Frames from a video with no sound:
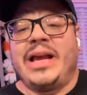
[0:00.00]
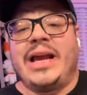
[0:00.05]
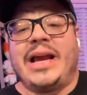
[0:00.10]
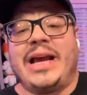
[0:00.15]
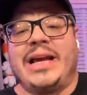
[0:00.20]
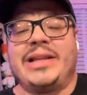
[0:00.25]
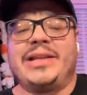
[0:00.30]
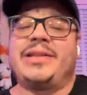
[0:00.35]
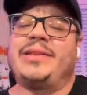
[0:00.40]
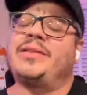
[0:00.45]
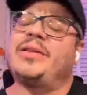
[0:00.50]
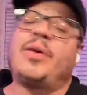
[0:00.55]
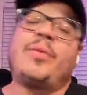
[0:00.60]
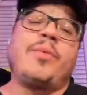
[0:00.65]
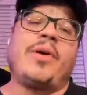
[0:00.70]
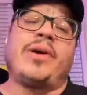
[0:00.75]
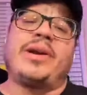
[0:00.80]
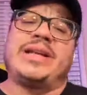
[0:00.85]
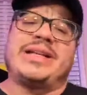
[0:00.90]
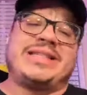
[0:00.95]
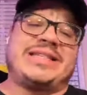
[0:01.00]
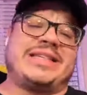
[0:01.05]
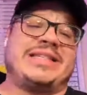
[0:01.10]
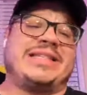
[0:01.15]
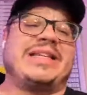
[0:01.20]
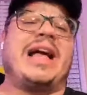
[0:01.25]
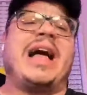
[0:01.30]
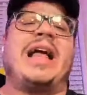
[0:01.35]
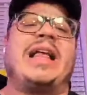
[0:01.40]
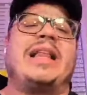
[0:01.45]
And don't worry, this is
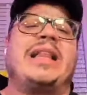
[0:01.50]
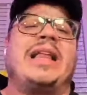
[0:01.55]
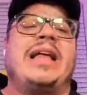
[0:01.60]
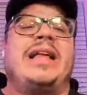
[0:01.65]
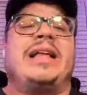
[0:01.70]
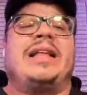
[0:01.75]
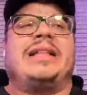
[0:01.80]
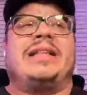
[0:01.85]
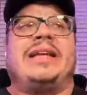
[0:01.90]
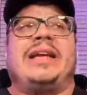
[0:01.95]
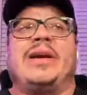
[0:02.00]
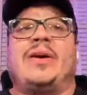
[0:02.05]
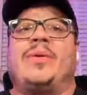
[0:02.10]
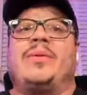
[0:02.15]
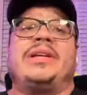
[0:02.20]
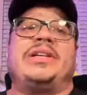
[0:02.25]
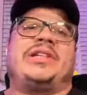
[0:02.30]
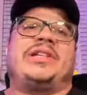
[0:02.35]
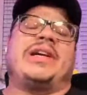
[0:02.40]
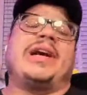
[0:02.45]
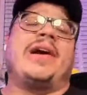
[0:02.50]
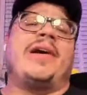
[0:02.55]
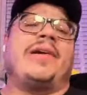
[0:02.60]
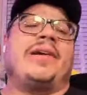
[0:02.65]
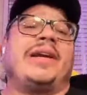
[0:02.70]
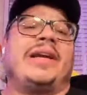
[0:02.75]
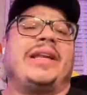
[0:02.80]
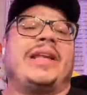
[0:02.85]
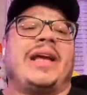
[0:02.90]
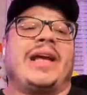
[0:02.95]
not the only
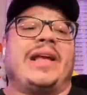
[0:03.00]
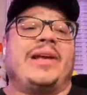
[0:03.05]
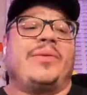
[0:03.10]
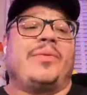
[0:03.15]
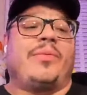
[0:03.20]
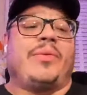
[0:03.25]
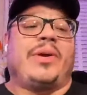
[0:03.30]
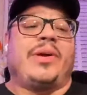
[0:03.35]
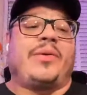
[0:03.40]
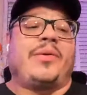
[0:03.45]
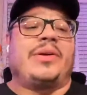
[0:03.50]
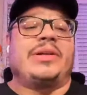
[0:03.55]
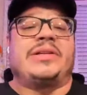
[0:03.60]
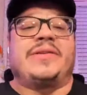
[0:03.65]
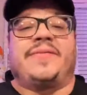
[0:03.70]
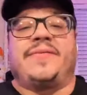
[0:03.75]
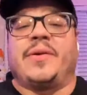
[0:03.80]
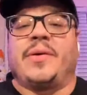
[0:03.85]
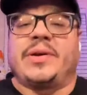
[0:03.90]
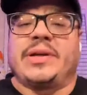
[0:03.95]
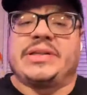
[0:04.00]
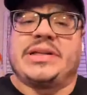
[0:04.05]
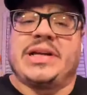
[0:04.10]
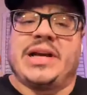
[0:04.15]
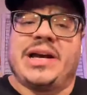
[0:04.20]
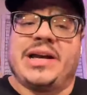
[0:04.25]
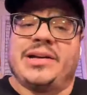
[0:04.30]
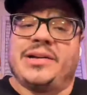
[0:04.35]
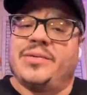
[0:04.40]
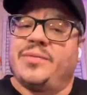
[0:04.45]
charity that we're going to focus
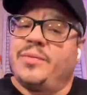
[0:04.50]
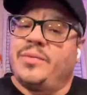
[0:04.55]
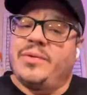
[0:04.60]
on.